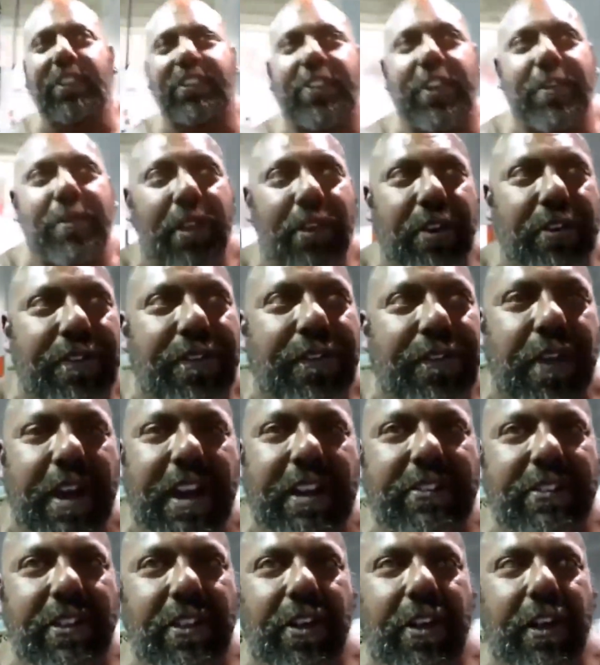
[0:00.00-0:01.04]
that's what you little
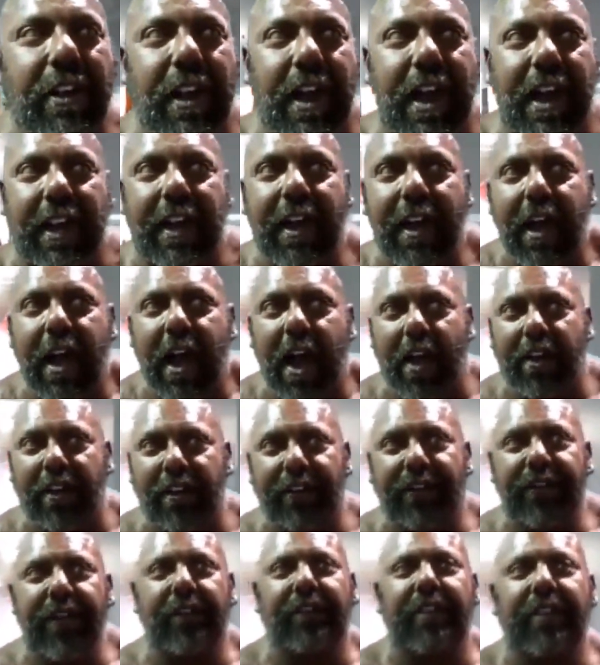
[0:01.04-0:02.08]
freaks look like.
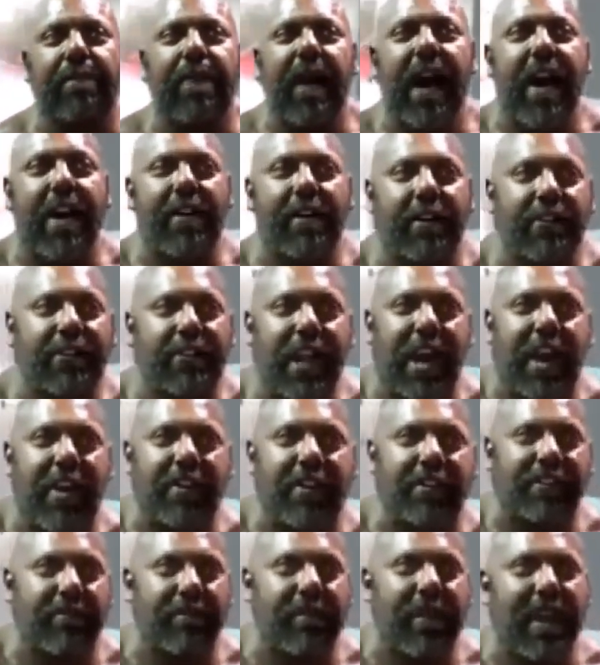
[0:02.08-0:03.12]
150-pounder
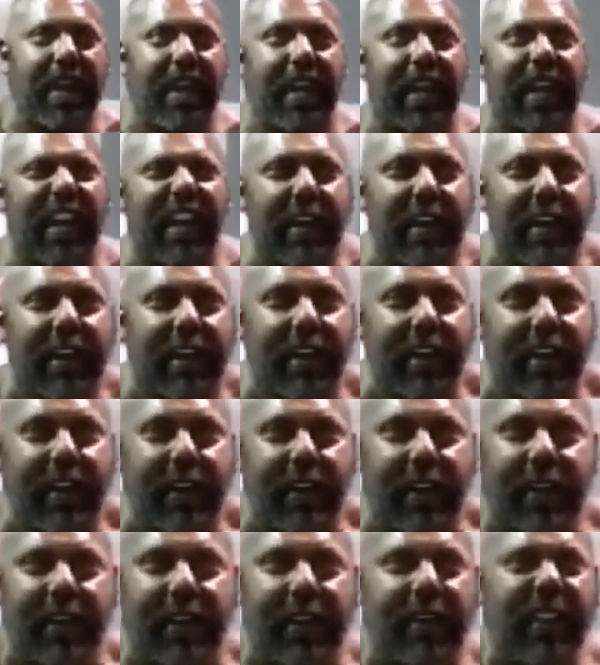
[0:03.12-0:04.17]
challenging me.
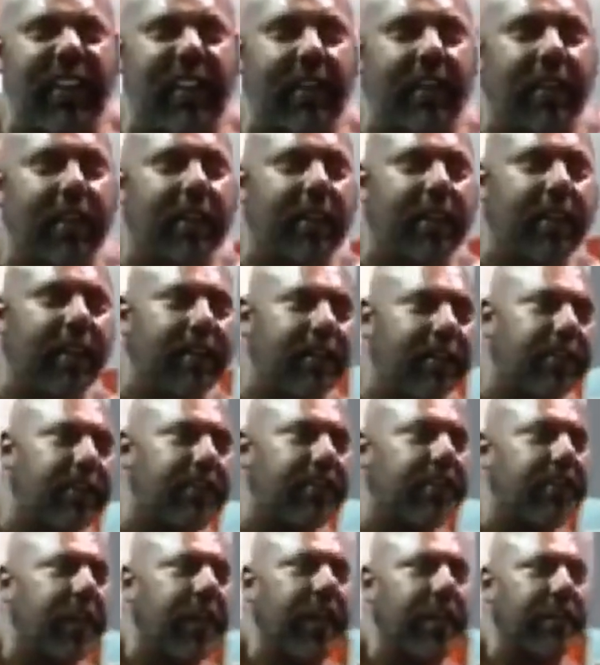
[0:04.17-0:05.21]

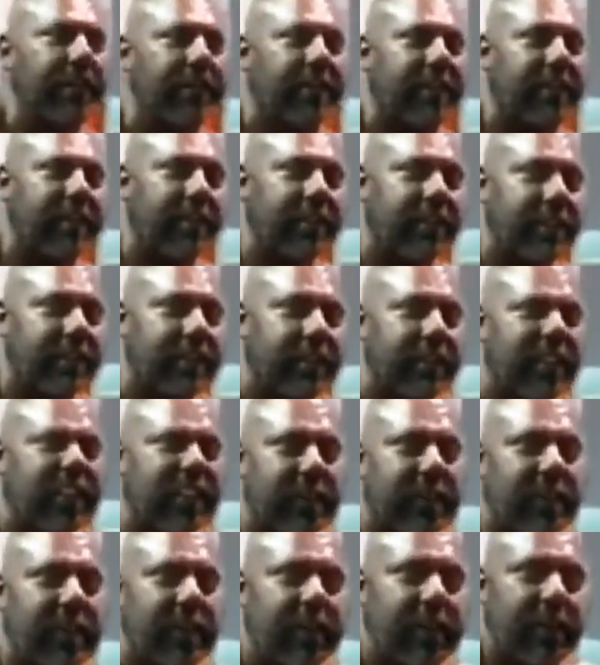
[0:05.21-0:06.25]
Shit.
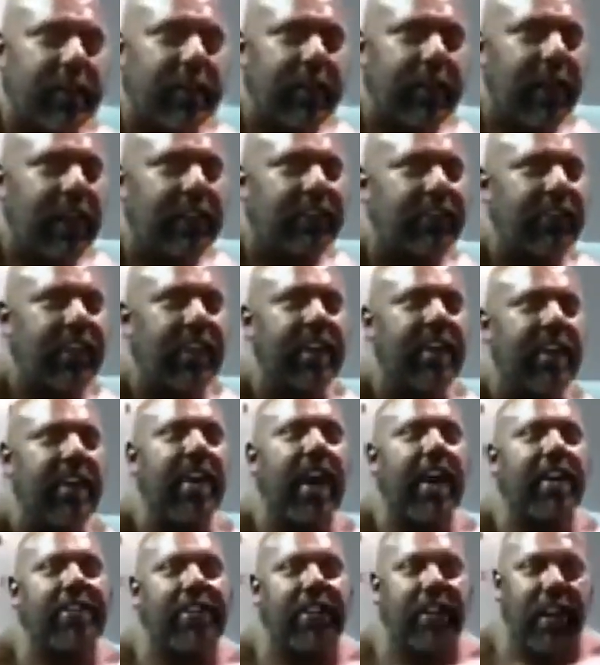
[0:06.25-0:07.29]
Ain't
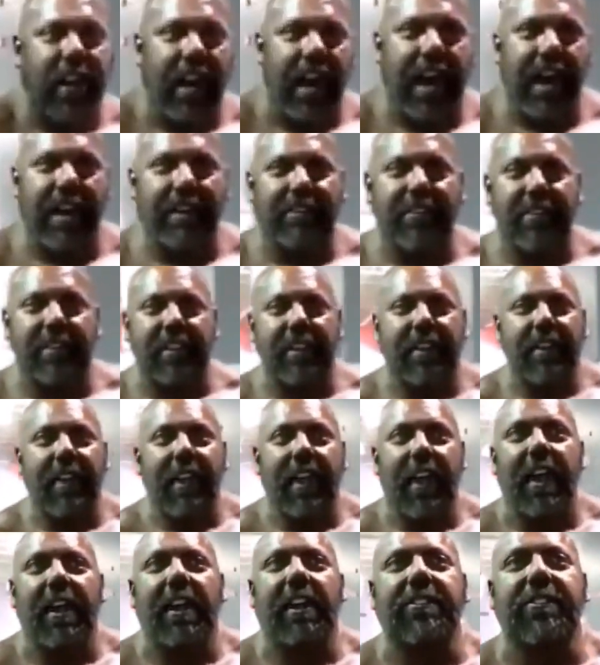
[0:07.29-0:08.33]
seen nothing yet,
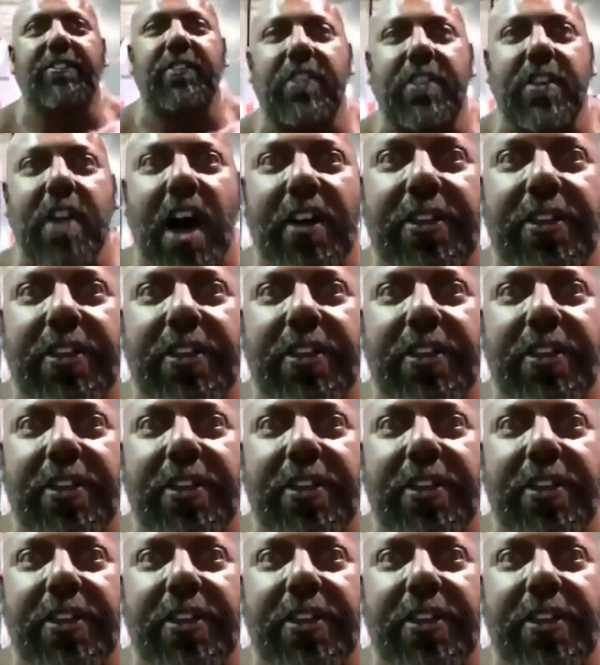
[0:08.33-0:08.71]
and it's